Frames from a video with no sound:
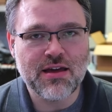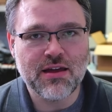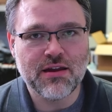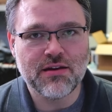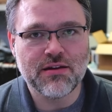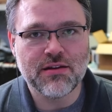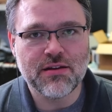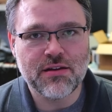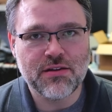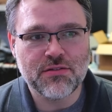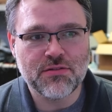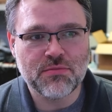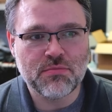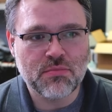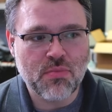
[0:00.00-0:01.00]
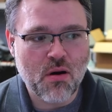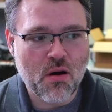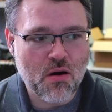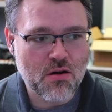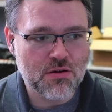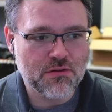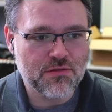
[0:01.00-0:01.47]
and it's
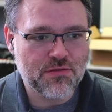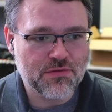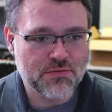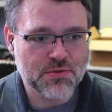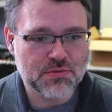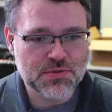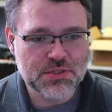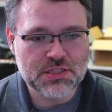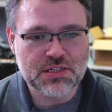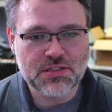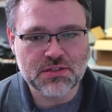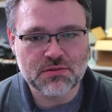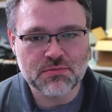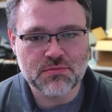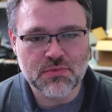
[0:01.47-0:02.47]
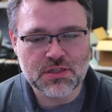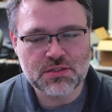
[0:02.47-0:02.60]
part of the system.